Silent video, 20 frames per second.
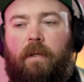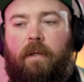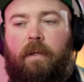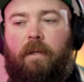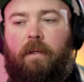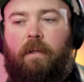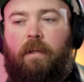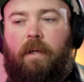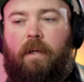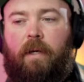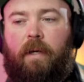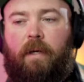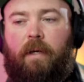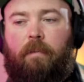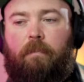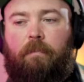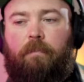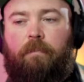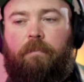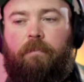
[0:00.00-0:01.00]

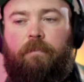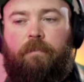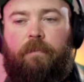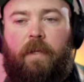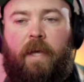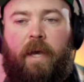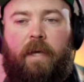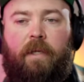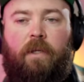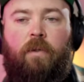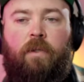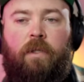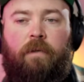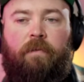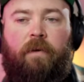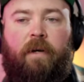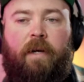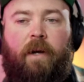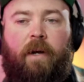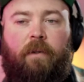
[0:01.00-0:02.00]
Yeah, use it for
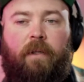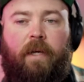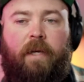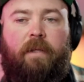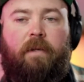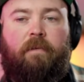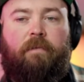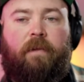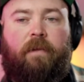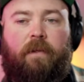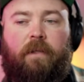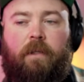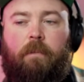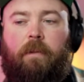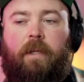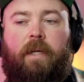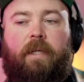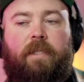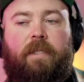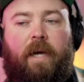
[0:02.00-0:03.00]
an outline, then fill in the
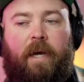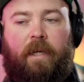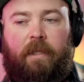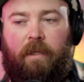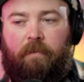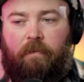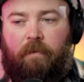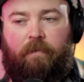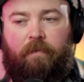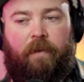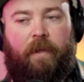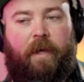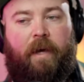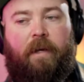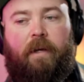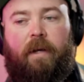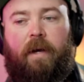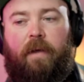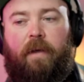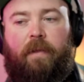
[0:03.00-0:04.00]
blanks. I love it for that.
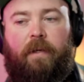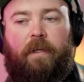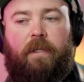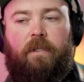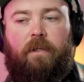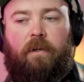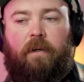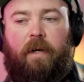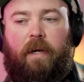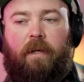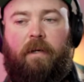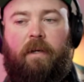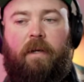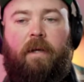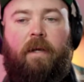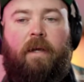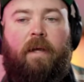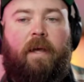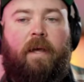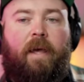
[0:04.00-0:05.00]
I think it's great.
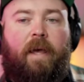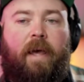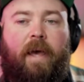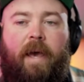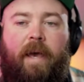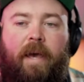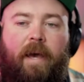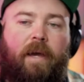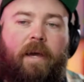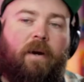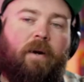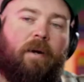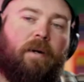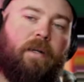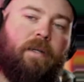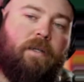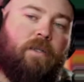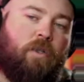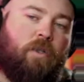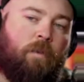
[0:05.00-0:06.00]
AI art
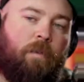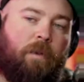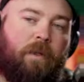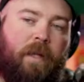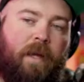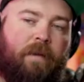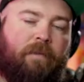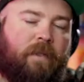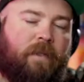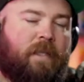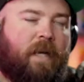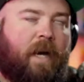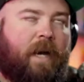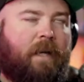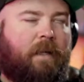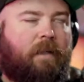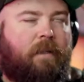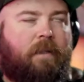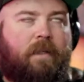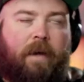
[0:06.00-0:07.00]
is super lifeless. I
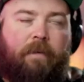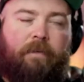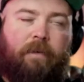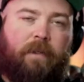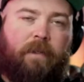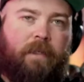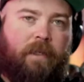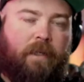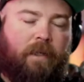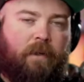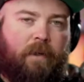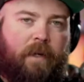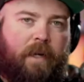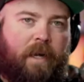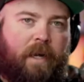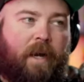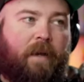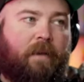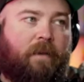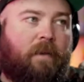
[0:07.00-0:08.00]
definitely agree.
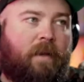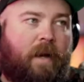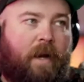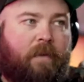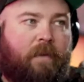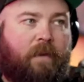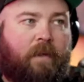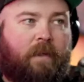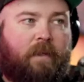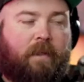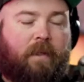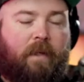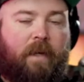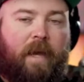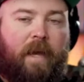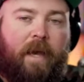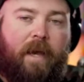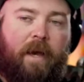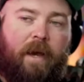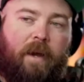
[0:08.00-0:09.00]
I think that
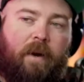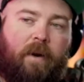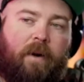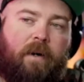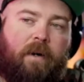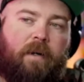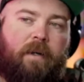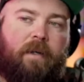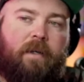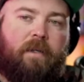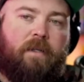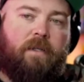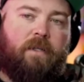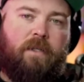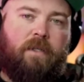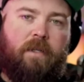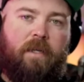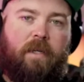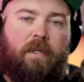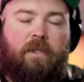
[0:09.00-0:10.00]
AI art is
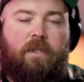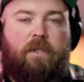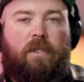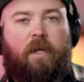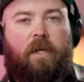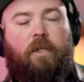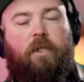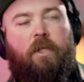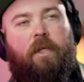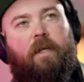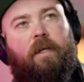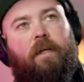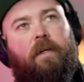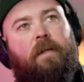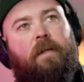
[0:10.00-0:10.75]
such a...